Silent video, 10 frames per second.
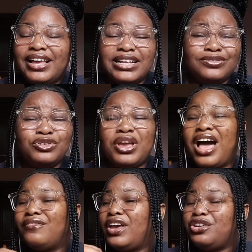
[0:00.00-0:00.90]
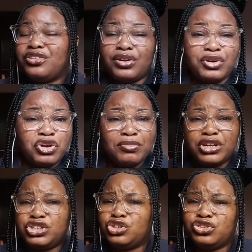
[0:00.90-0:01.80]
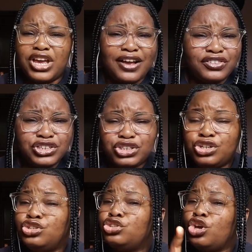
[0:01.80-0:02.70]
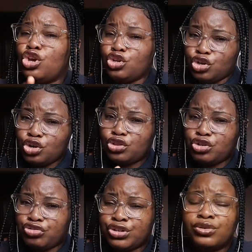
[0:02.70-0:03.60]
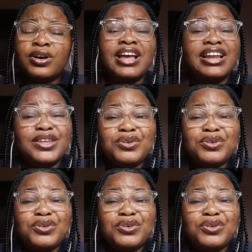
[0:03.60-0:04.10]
Guys, if you know you have any other recommendations, you have suggestions, you know the drill.